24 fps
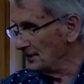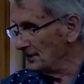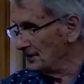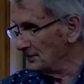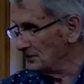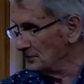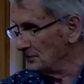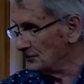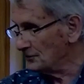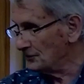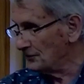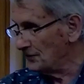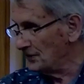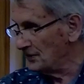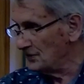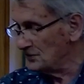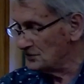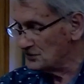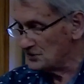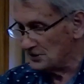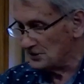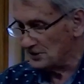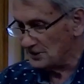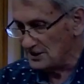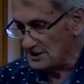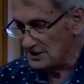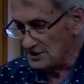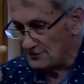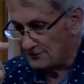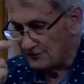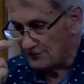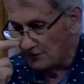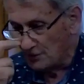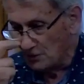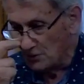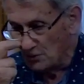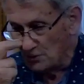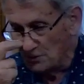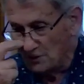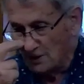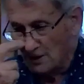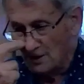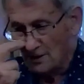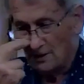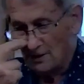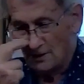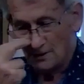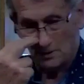his friends to eat food
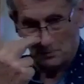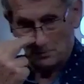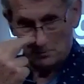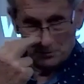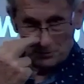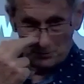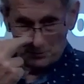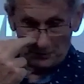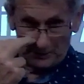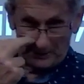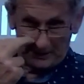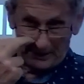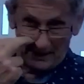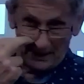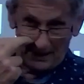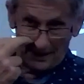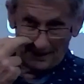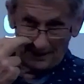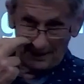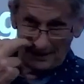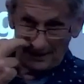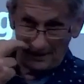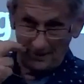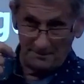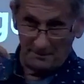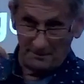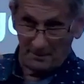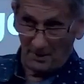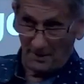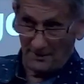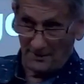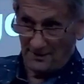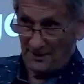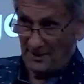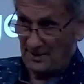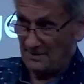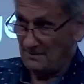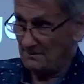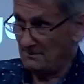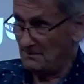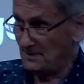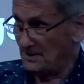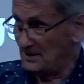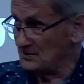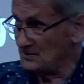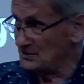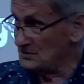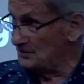that was regarded by them
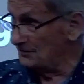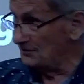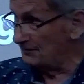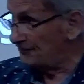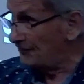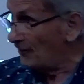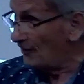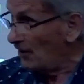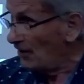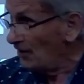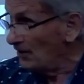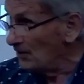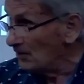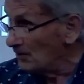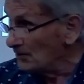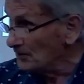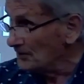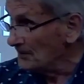as defiled